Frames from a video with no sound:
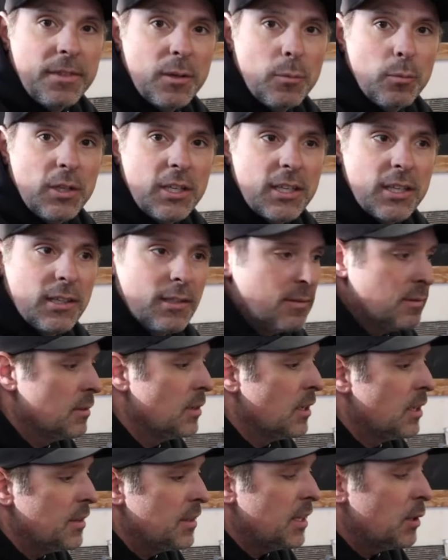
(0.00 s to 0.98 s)
we
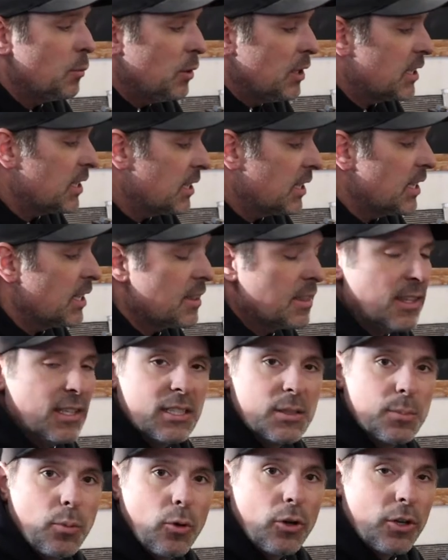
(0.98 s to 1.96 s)
can get
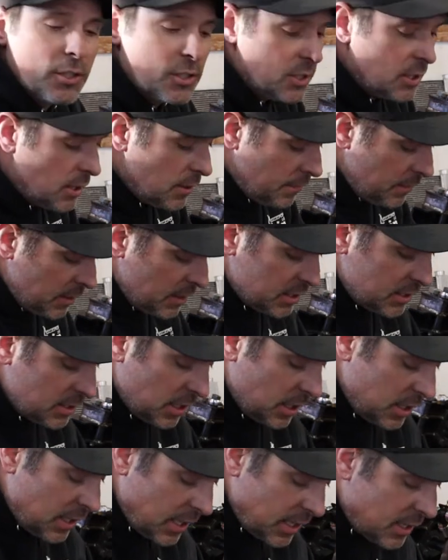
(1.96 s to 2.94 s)
this portion of this
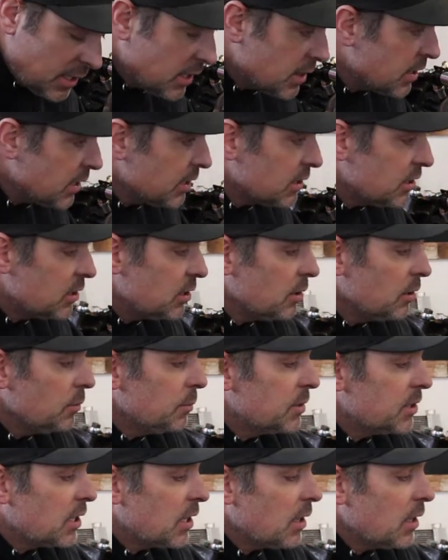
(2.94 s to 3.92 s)
done. I can get these
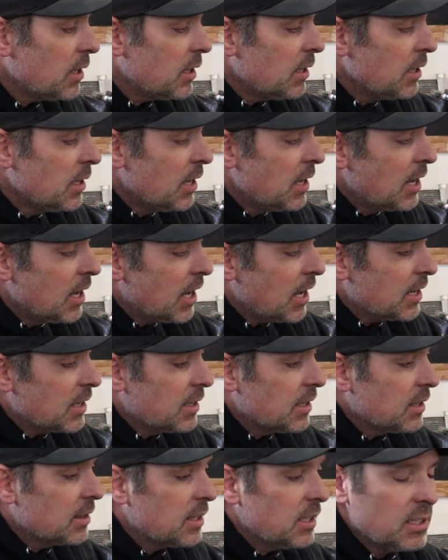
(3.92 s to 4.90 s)
tubes cut, I
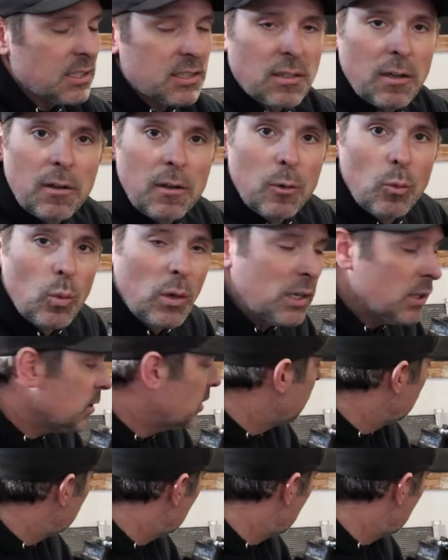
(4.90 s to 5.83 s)
can get these all welded